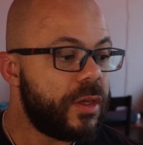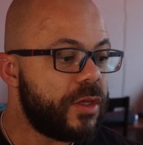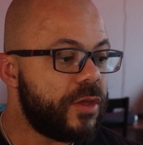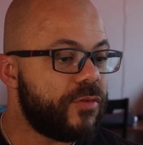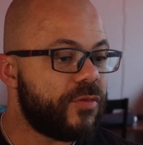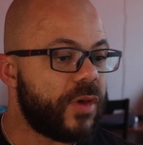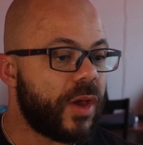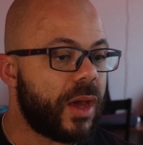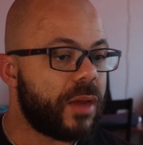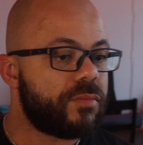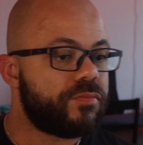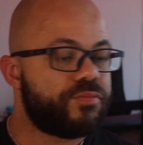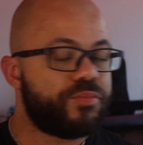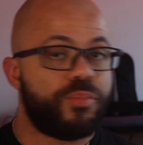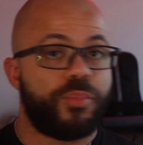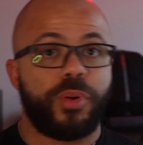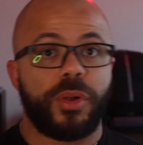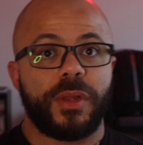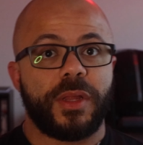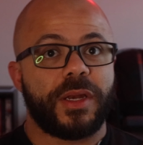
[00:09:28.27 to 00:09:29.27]
you've
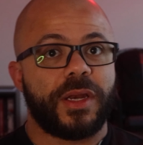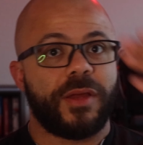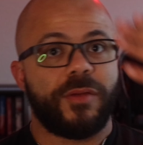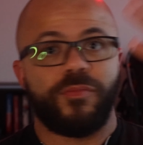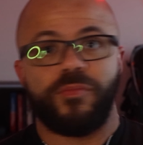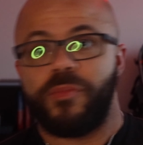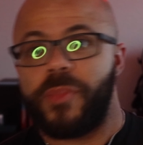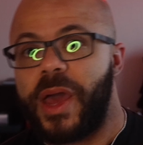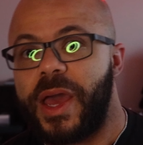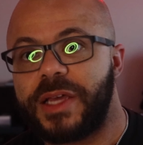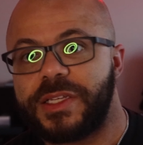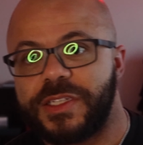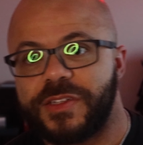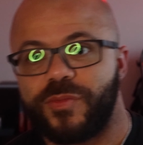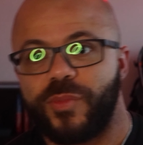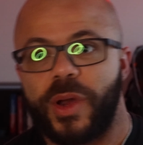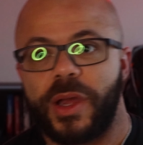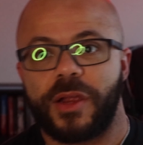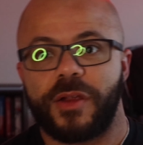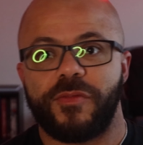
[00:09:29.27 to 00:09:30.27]
got plenty
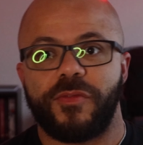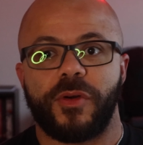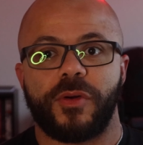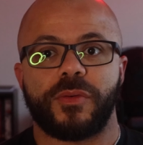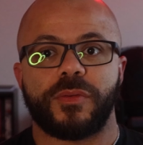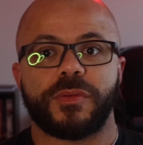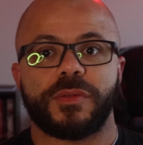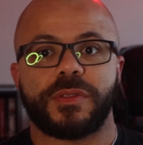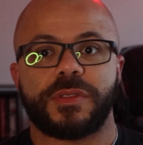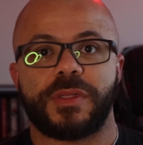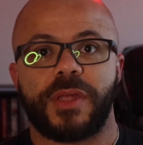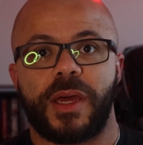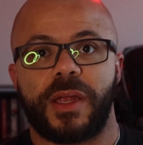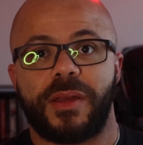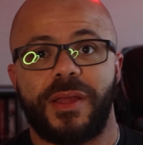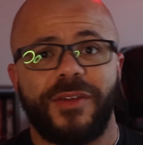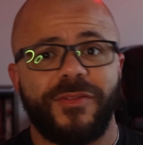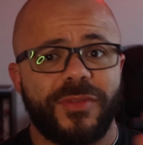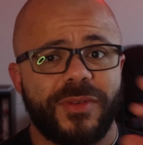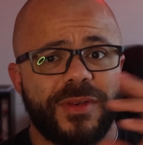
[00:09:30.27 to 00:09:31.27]
massive microphones
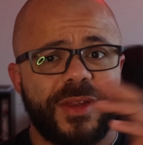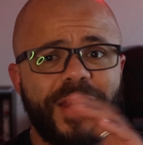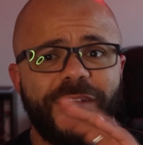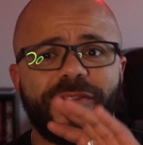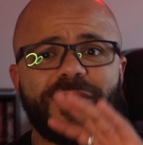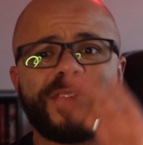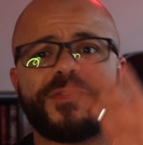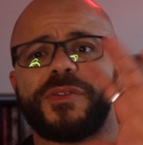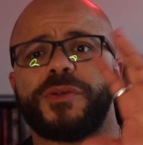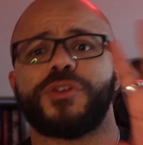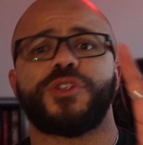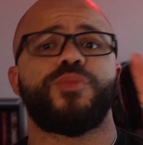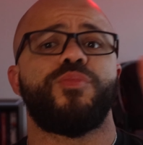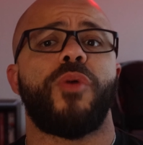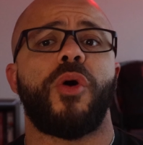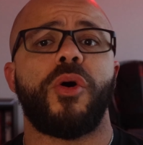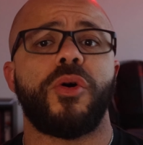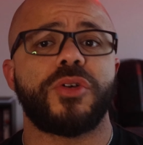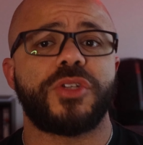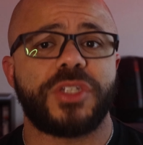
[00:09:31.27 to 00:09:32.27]
that even if they're
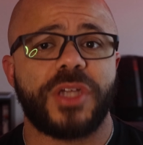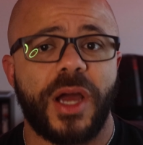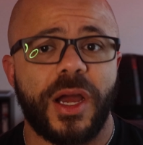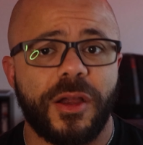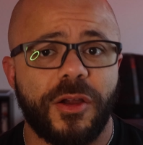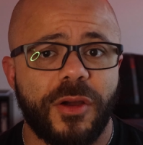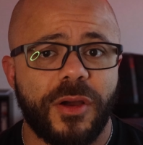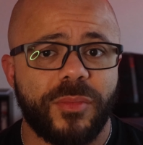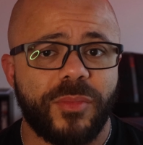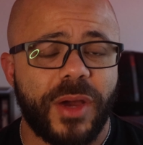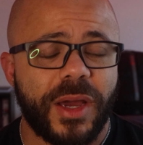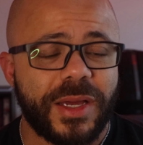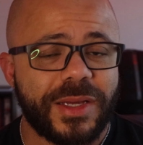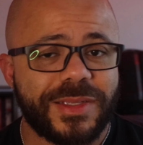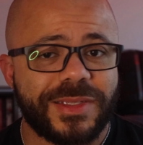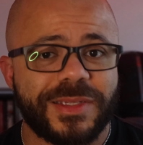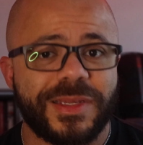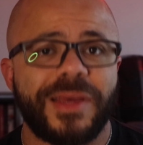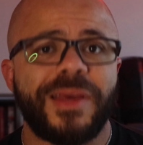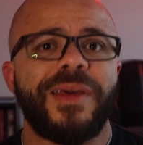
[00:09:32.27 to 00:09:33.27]
small shotgun
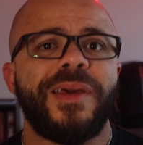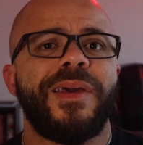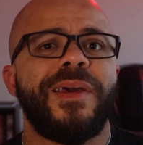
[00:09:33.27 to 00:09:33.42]
mics,